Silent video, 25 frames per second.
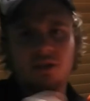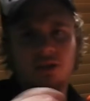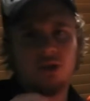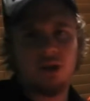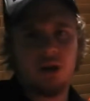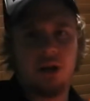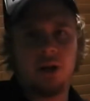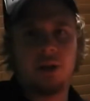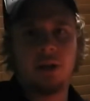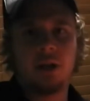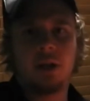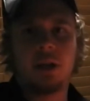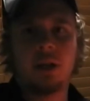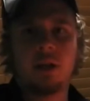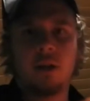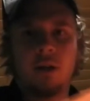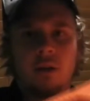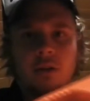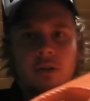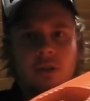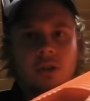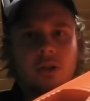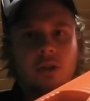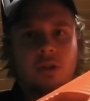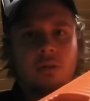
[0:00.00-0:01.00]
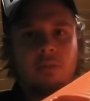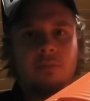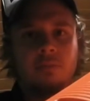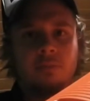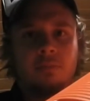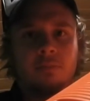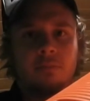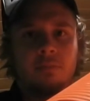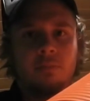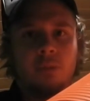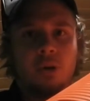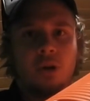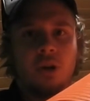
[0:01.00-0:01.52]
Sorry, to
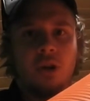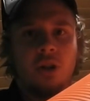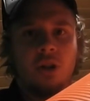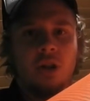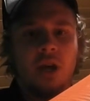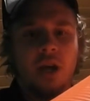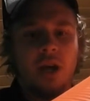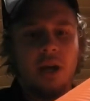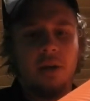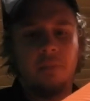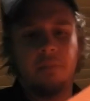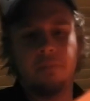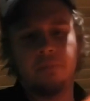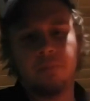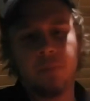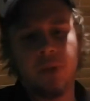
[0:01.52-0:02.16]
put in there.